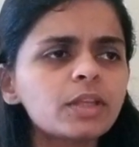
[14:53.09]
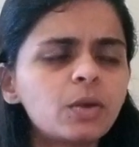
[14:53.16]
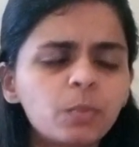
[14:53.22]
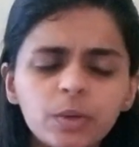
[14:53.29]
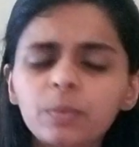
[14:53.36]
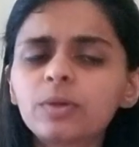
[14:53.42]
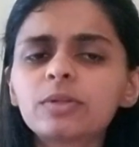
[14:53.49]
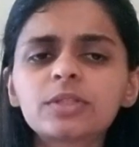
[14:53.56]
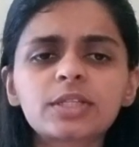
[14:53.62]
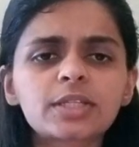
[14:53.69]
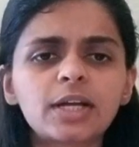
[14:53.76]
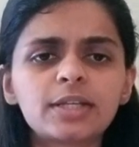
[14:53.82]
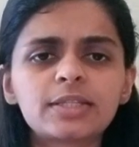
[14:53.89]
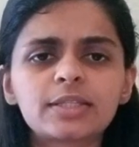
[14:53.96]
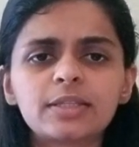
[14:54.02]
We will
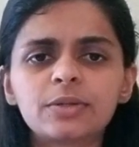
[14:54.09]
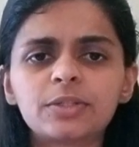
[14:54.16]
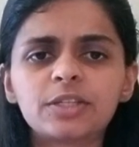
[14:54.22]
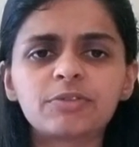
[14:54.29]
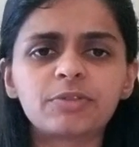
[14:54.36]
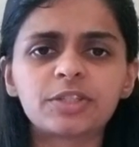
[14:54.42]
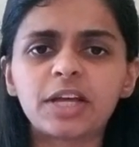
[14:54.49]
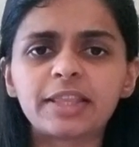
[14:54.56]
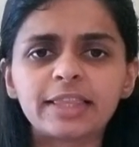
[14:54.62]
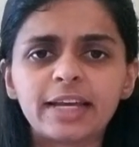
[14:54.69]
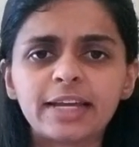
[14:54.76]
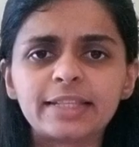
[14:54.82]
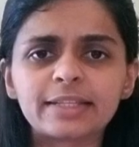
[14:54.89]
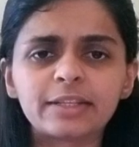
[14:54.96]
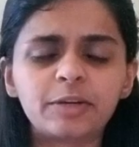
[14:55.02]
discuss the different
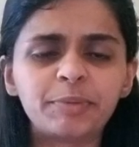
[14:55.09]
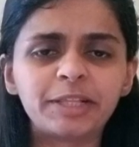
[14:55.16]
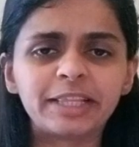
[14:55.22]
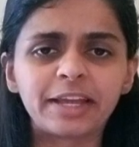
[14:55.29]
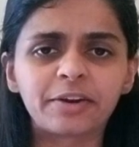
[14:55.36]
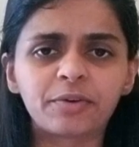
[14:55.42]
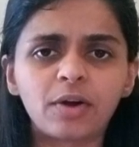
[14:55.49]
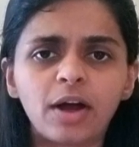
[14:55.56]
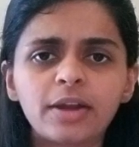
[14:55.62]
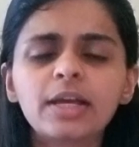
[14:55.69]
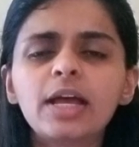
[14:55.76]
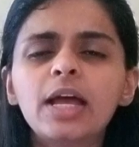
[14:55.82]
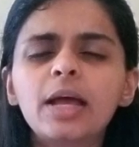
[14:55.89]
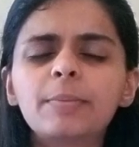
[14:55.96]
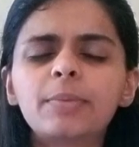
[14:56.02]
deadlines a little bit later on,
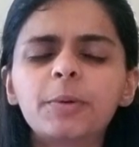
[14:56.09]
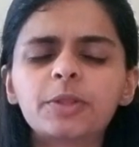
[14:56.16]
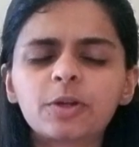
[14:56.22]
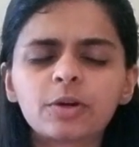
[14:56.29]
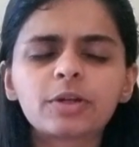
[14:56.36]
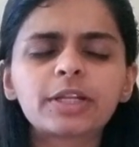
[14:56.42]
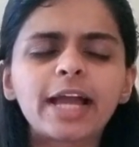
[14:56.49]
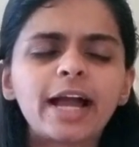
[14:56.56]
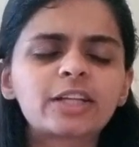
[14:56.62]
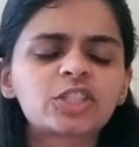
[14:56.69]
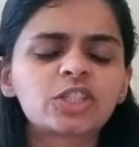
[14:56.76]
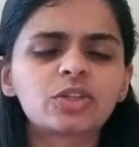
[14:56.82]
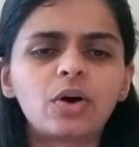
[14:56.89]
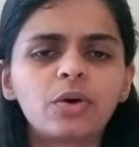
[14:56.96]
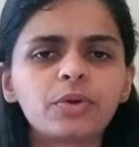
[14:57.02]
but with early
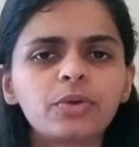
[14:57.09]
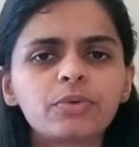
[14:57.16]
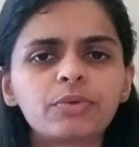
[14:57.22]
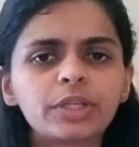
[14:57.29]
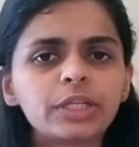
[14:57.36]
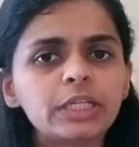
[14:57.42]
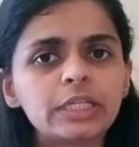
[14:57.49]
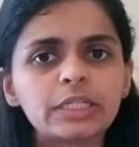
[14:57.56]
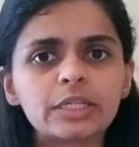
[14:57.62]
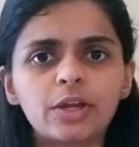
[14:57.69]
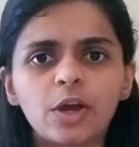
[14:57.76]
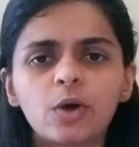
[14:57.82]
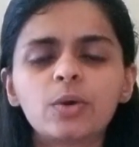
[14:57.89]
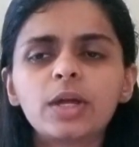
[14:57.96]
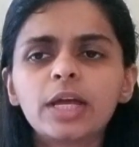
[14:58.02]
action, all you really need to
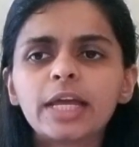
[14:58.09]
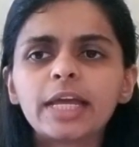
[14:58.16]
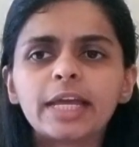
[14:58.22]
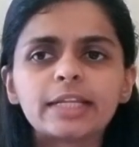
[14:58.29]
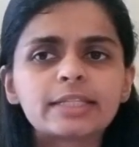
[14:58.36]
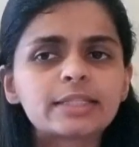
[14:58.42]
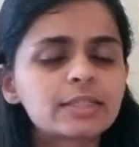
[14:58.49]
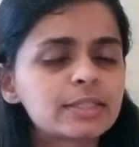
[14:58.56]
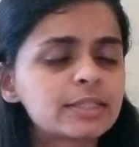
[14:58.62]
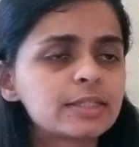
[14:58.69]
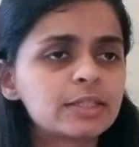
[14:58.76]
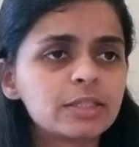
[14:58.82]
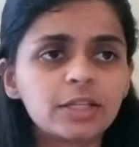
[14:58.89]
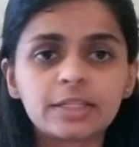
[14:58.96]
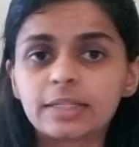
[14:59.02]
know. It's,
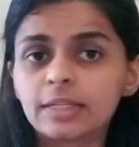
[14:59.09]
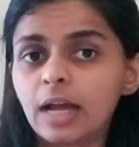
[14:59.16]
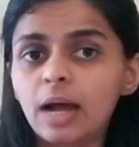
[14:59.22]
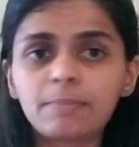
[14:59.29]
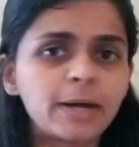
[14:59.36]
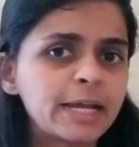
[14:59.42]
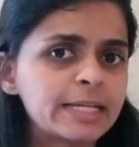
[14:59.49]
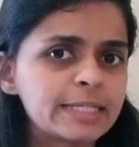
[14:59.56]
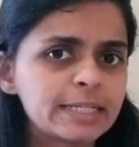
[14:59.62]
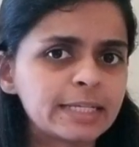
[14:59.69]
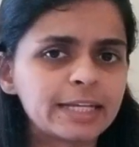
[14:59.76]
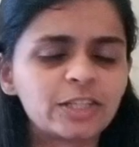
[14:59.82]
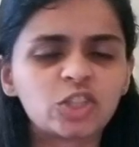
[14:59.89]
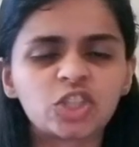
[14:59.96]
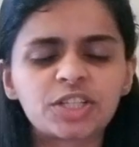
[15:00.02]
it's not binding,
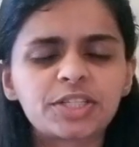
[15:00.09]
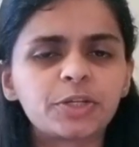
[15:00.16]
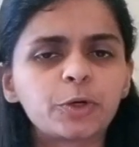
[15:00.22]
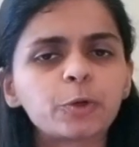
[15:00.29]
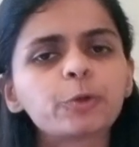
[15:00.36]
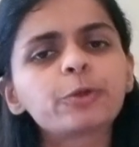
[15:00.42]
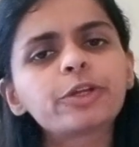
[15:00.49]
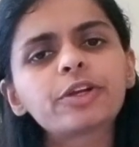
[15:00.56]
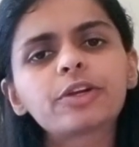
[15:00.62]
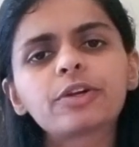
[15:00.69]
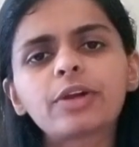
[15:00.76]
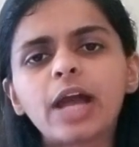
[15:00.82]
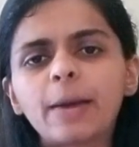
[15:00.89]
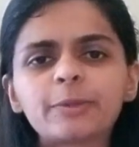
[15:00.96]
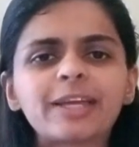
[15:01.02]
it's just an earlier
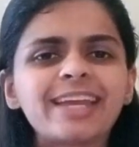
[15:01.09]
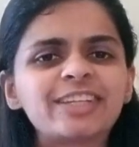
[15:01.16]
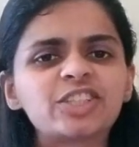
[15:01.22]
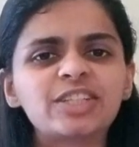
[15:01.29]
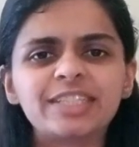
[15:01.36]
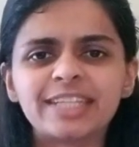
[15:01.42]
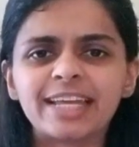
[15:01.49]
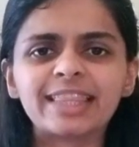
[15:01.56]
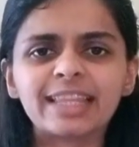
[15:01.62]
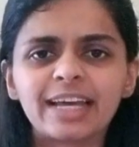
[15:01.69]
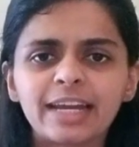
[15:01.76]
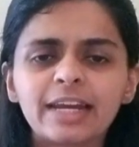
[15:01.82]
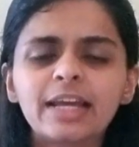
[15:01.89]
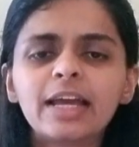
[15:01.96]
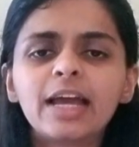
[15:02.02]
application
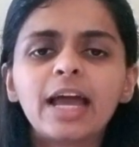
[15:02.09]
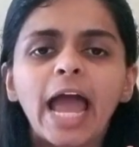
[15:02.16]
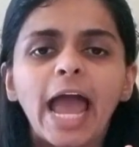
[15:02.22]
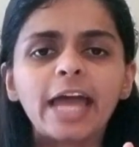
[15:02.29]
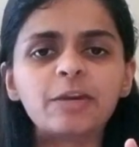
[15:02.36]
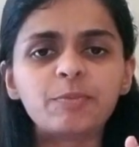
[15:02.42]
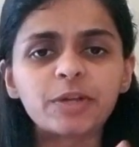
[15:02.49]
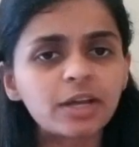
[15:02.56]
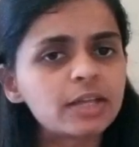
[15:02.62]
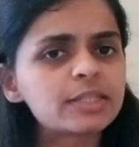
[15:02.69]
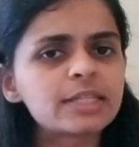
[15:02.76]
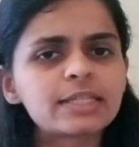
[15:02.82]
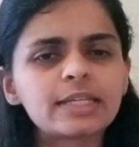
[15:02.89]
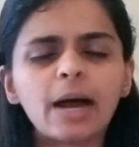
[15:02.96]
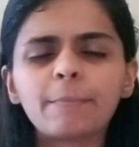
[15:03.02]
deadline. And because
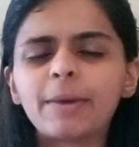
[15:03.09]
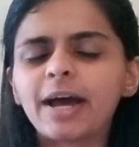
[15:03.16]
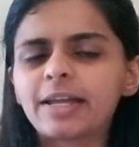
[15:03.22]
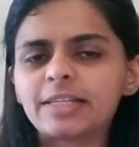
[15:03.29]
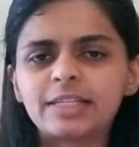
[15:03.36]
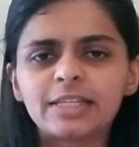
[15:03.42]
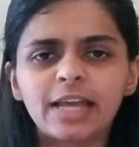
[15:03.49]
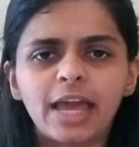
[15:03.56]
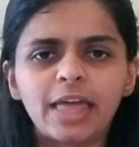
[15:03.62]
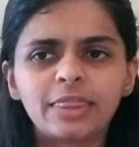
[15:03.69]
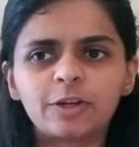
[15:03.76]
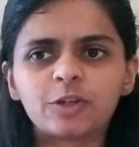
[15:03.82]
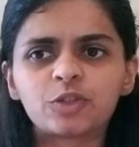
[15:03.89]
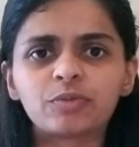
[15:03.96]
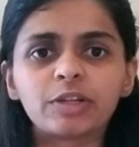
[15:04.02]
it's not binding and
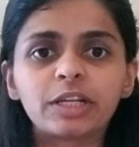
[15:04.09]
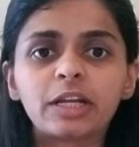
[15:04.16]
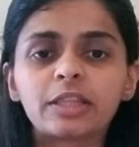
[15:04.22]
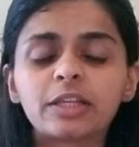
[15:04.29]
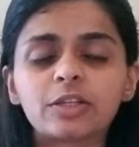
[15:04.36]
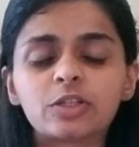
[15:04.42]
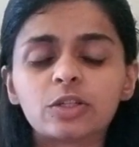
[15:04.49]
there's really nothing to